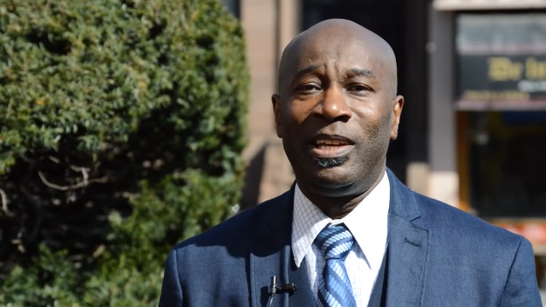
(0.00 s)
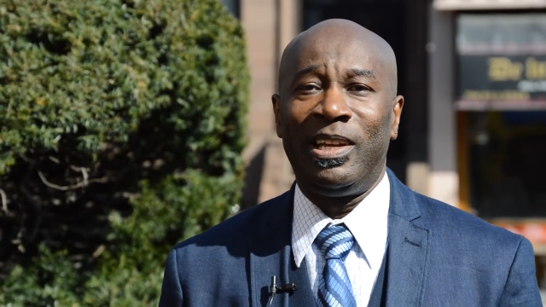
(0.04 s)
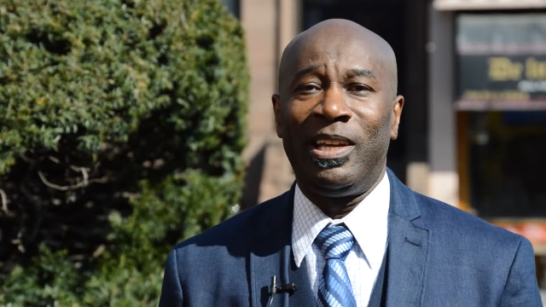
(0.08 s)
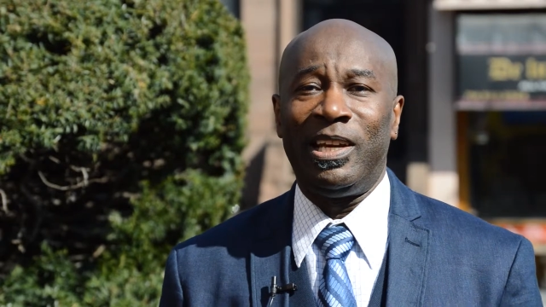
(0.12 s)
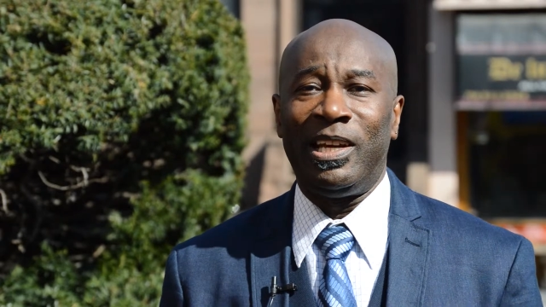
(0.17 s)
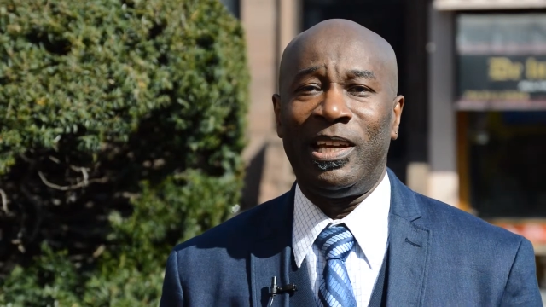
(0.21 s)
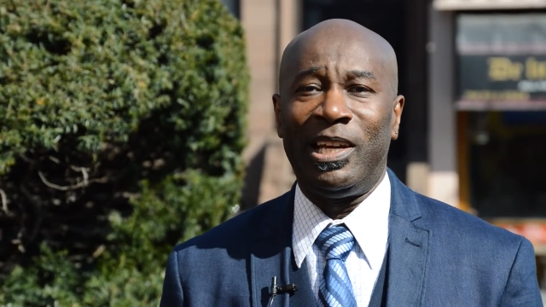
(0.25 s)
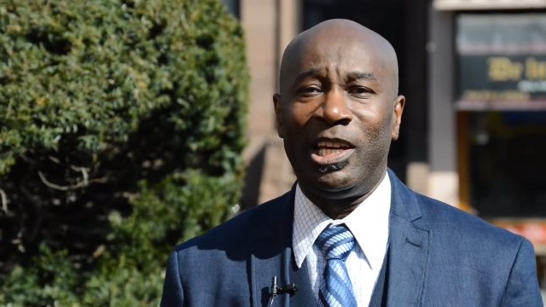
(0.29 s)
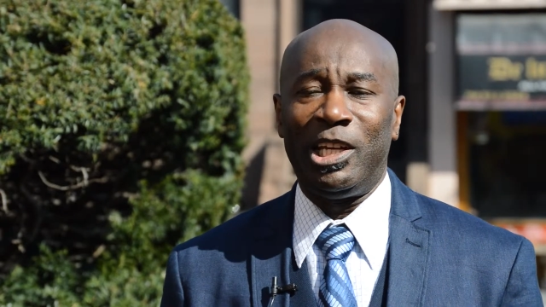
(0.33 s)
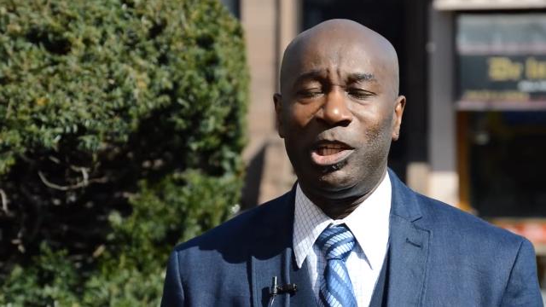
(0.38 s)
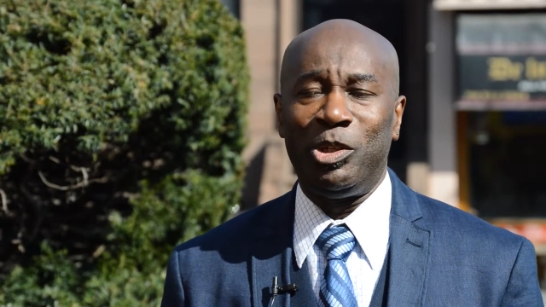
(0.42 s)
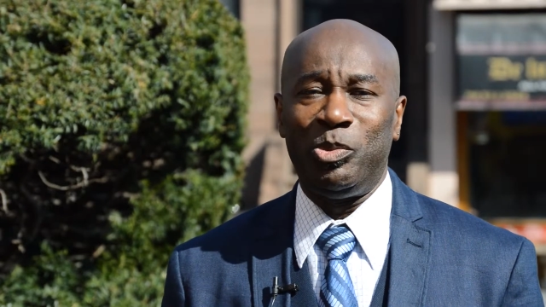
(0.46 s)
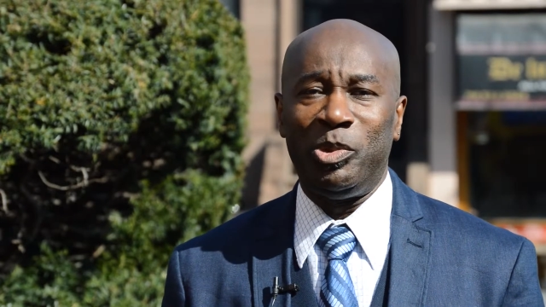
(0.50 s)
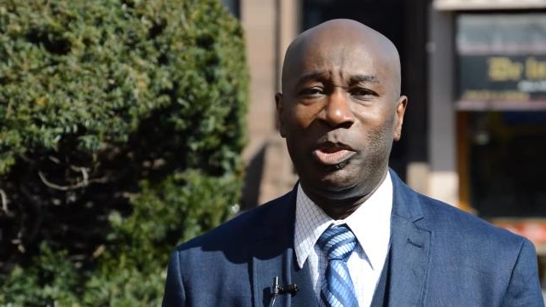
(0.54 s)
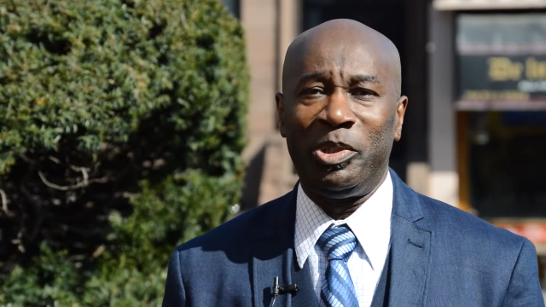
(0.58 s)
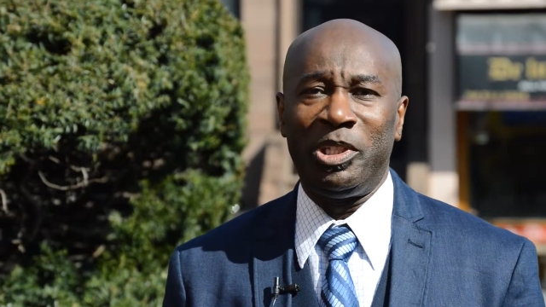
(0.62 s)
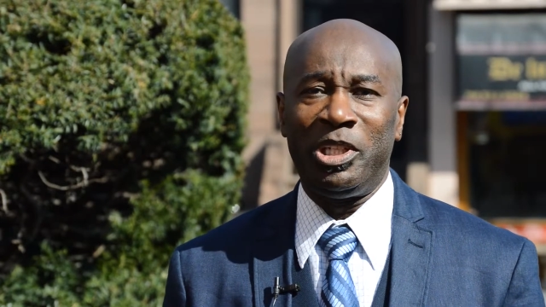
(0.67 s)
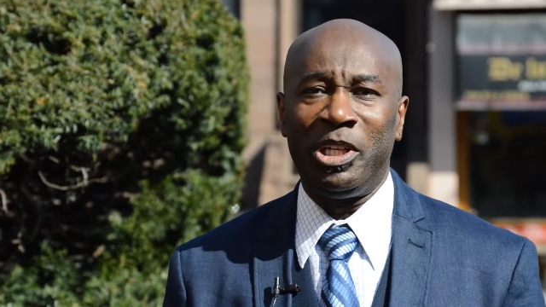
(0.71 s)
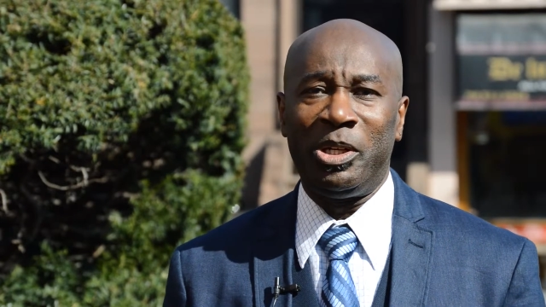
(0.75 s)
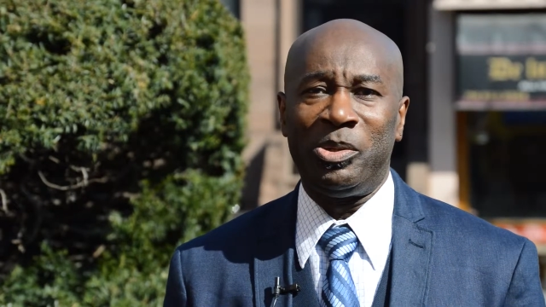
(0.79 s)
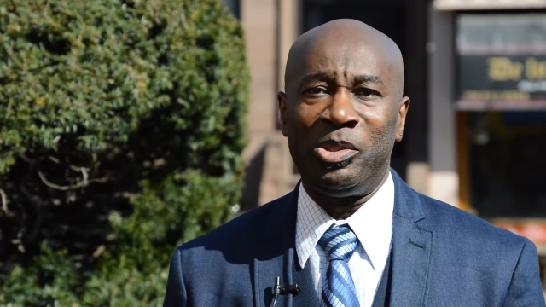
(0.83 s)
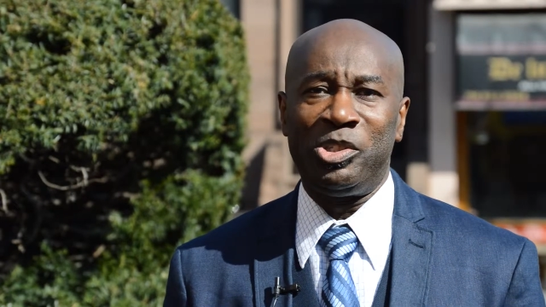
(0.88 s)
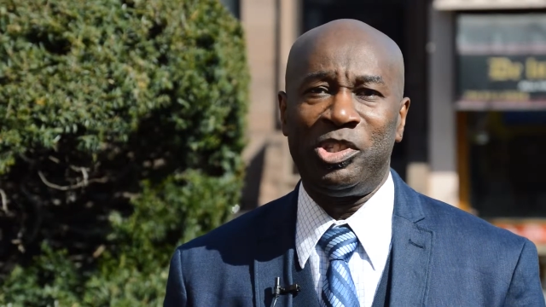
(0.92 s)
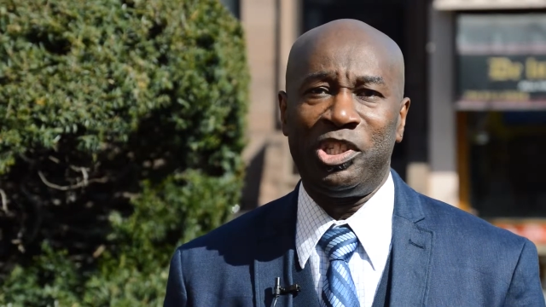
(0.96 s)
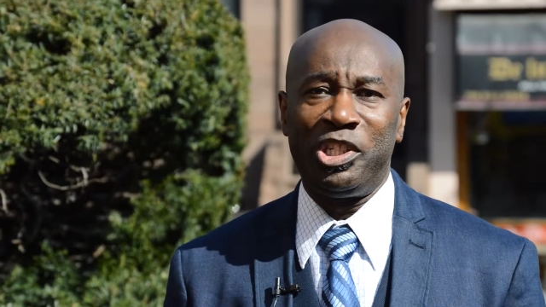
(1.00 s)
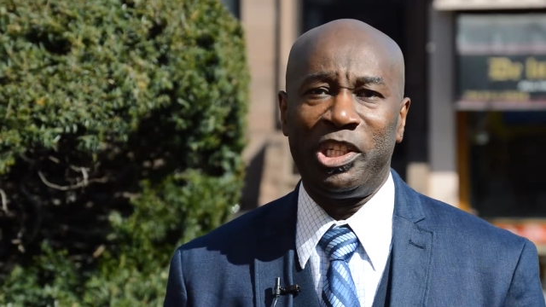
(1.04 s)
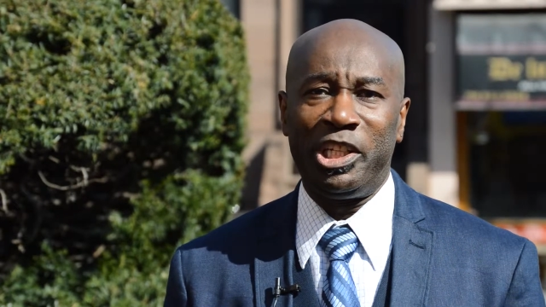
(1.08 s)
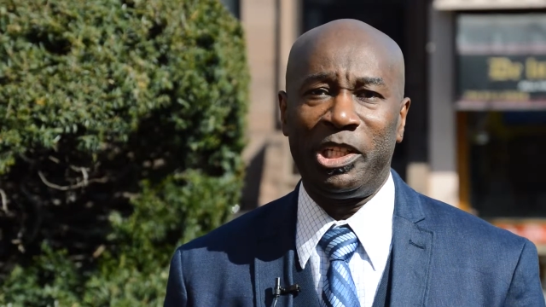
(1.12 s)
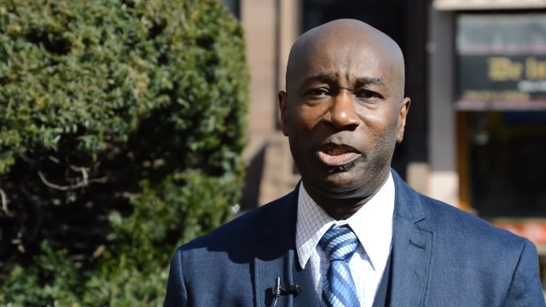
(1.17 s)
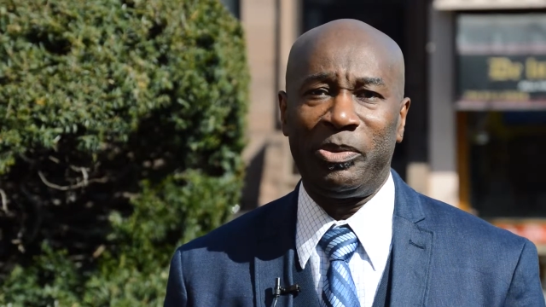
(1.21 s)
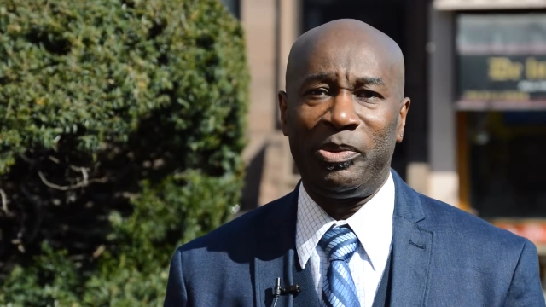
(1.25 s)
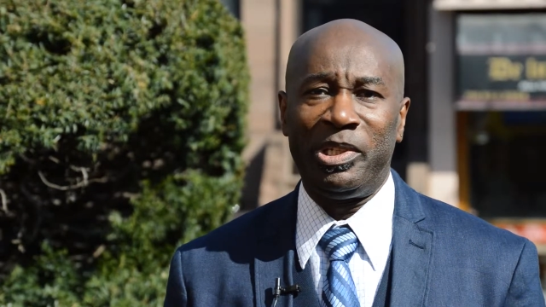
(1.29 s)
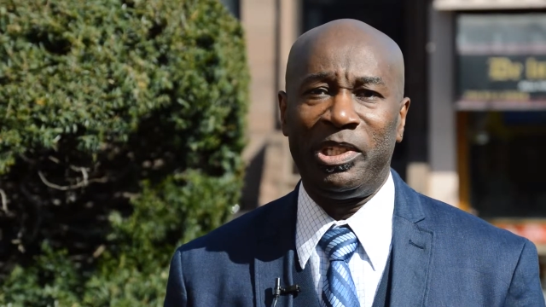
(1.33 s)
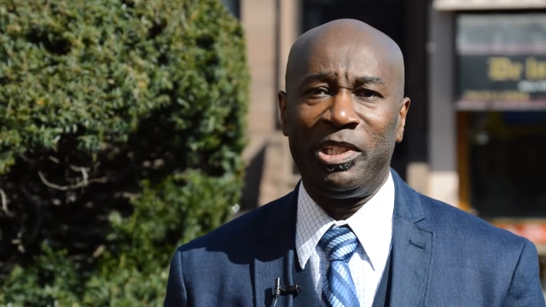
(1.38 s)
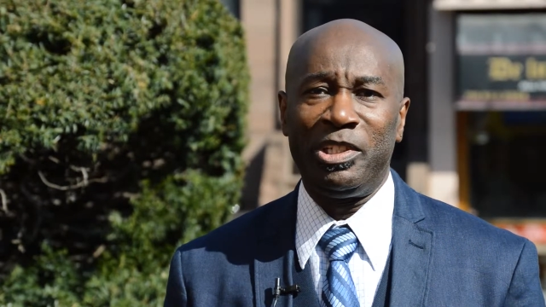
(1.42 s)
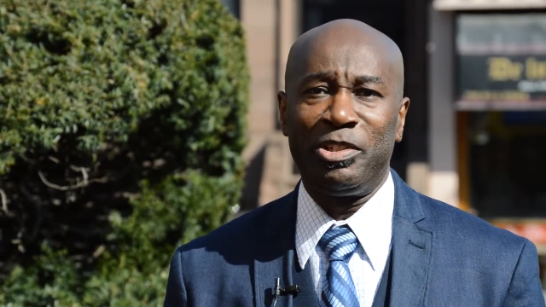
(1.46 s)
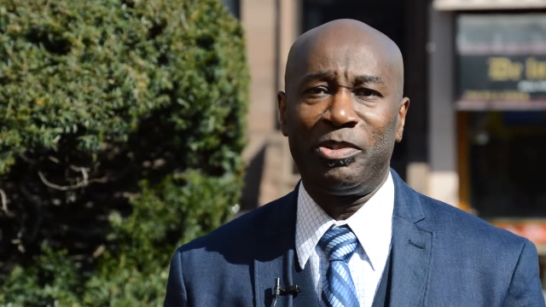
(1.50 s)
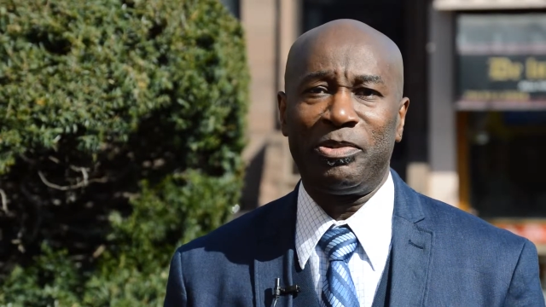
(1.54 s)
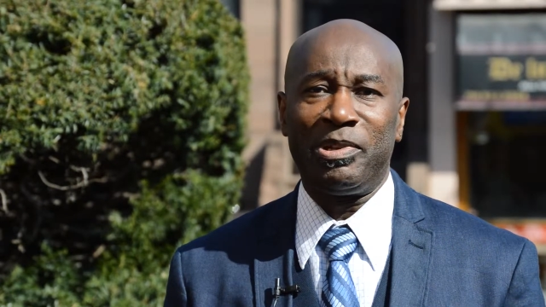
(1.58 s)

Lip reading: and would go sharing,